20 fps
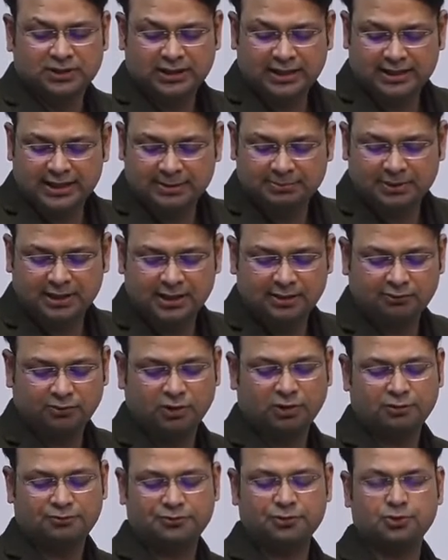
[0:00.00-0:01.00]
that I believe
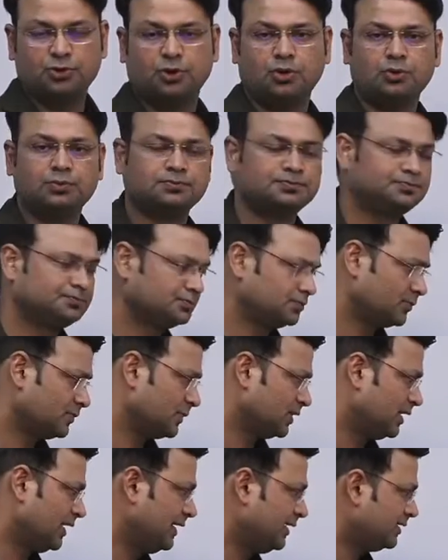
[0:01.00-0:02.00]
all of you know,
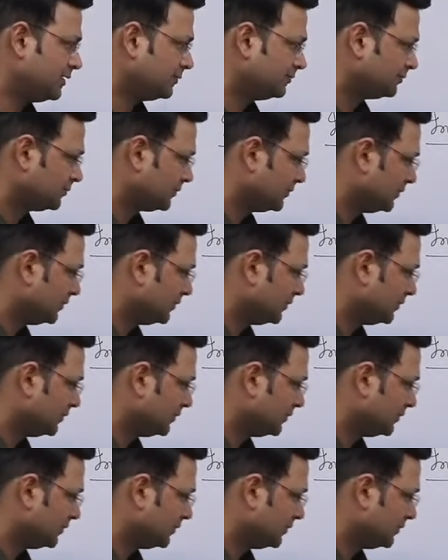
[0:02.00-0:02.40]
right?